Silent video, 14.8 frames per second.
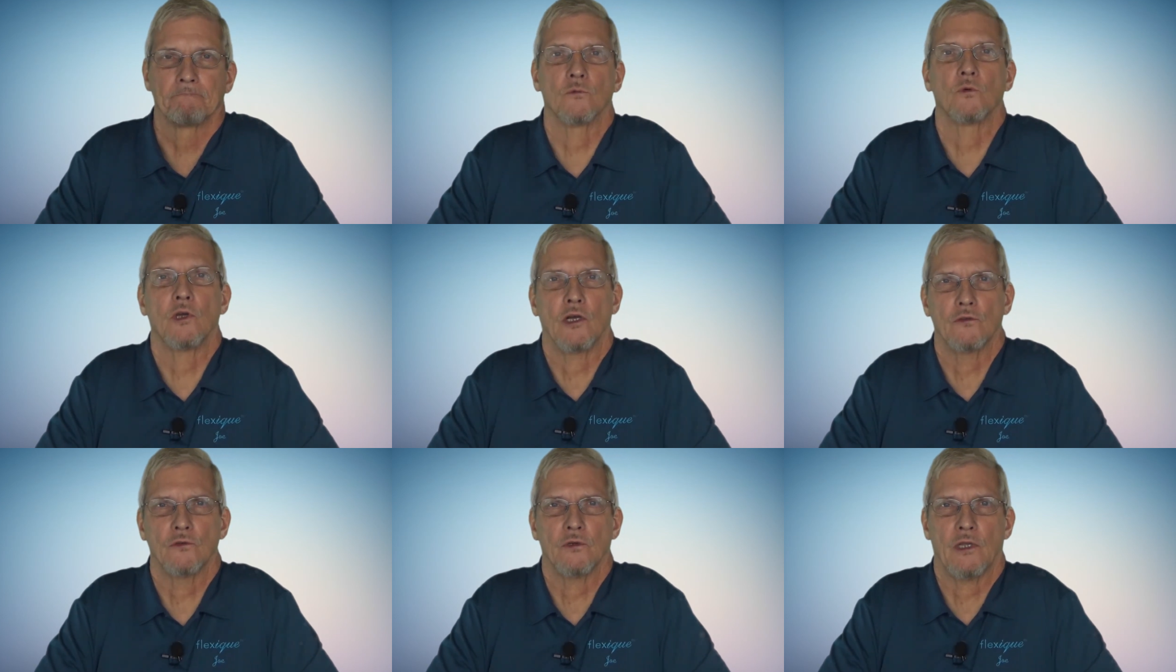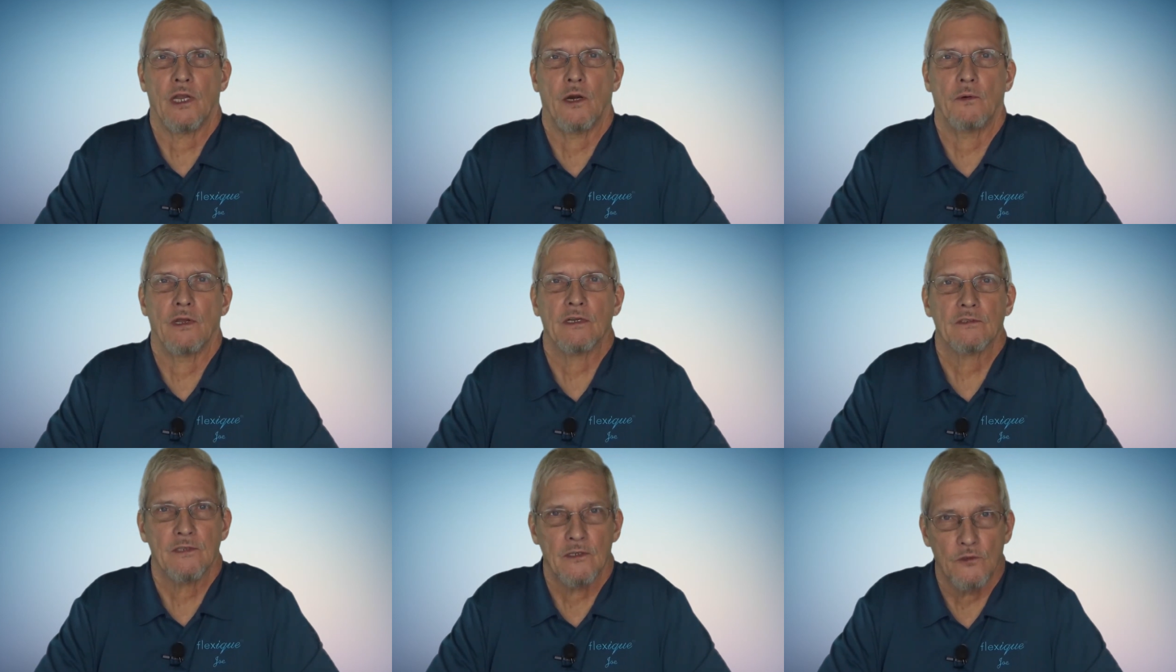We also carry
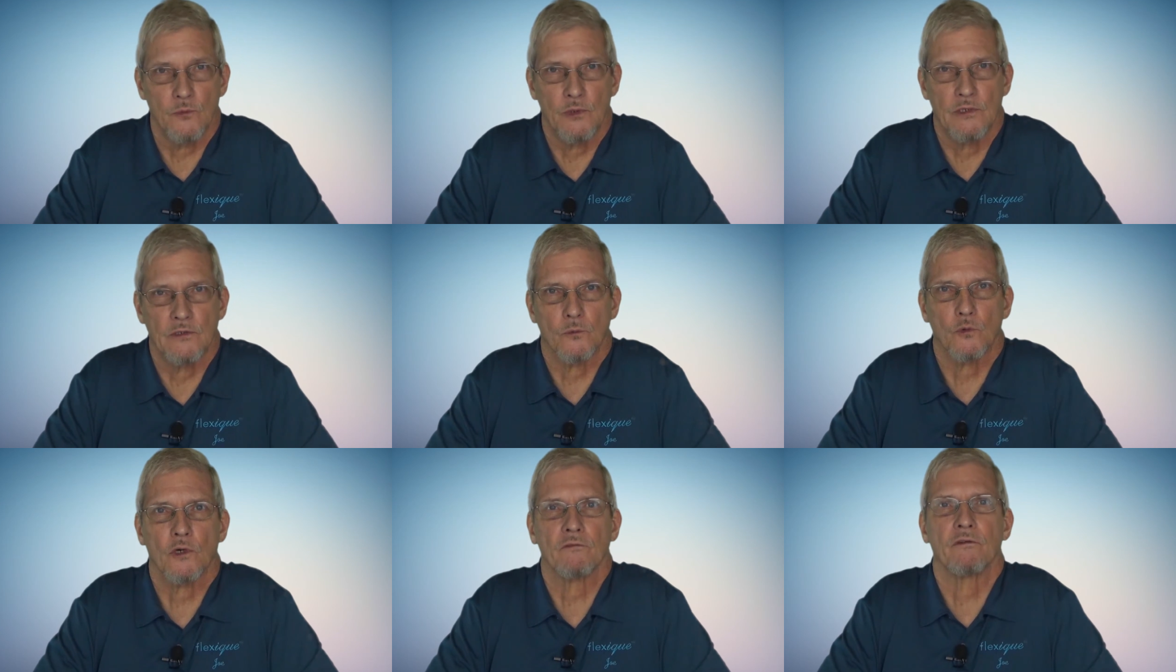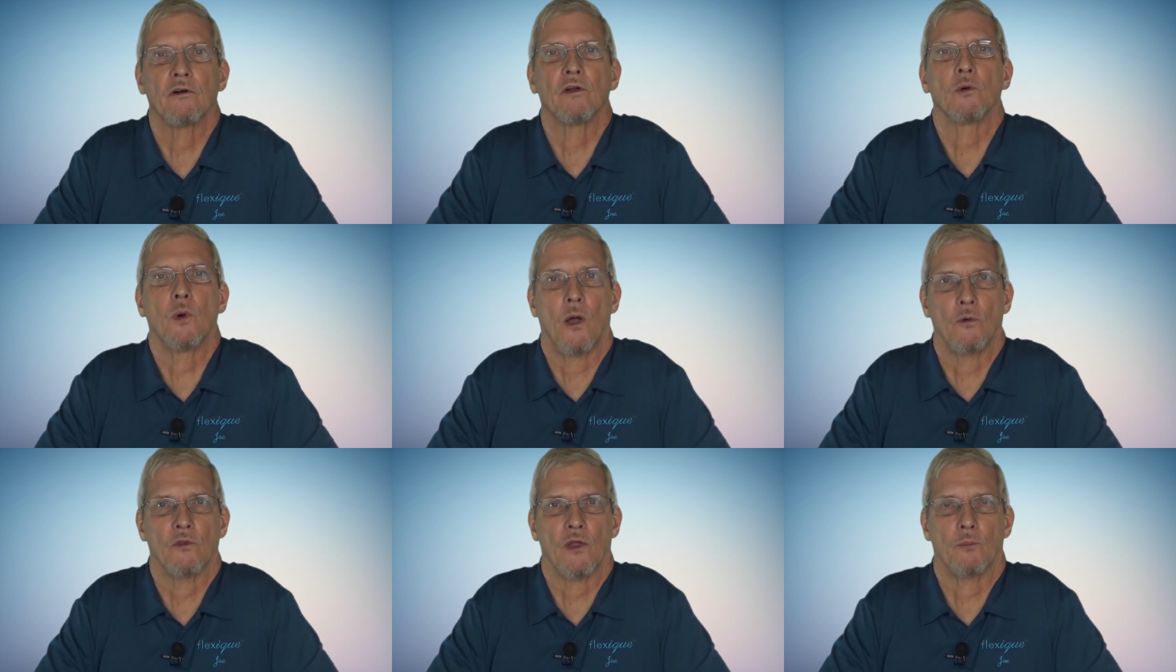accessories that work very
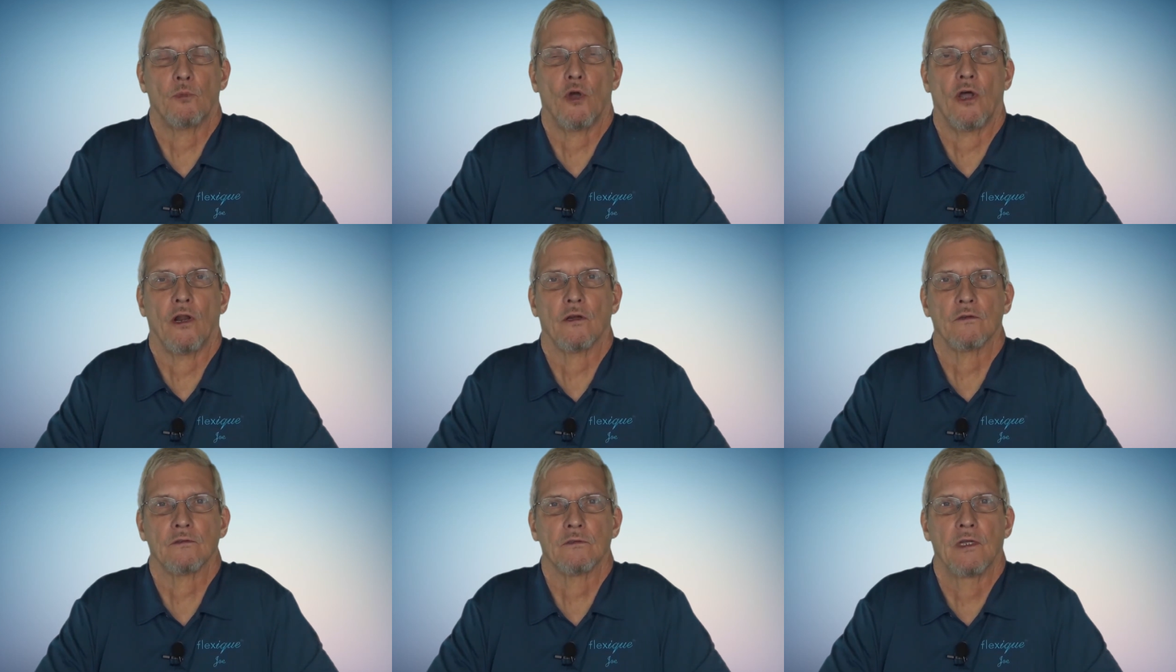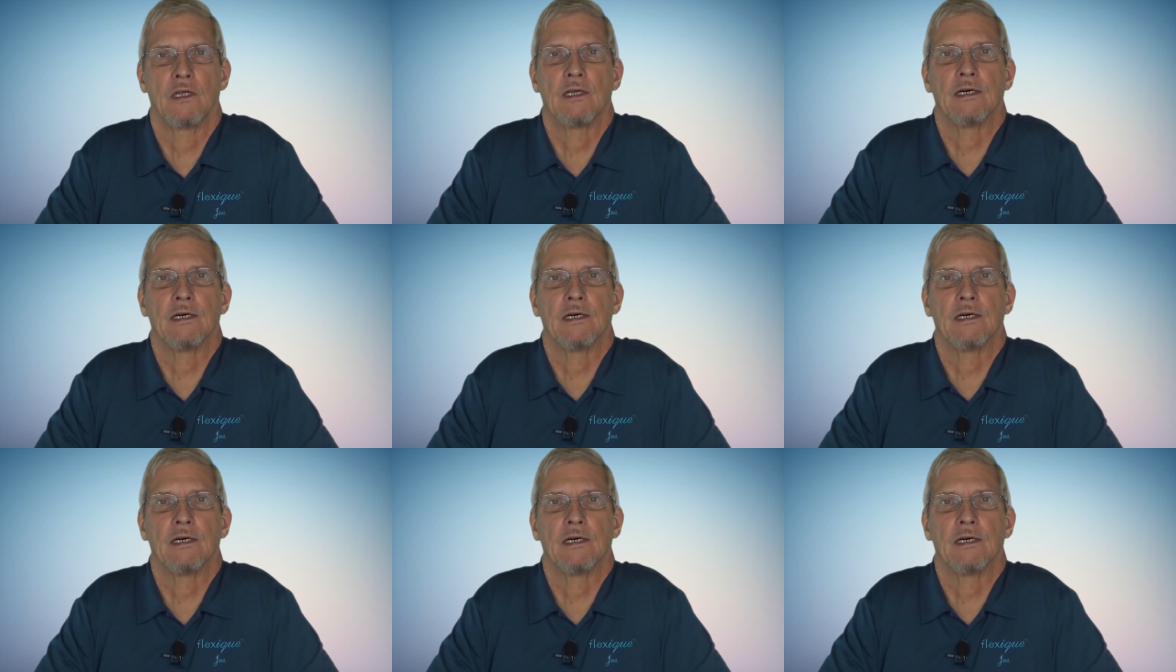well with our products.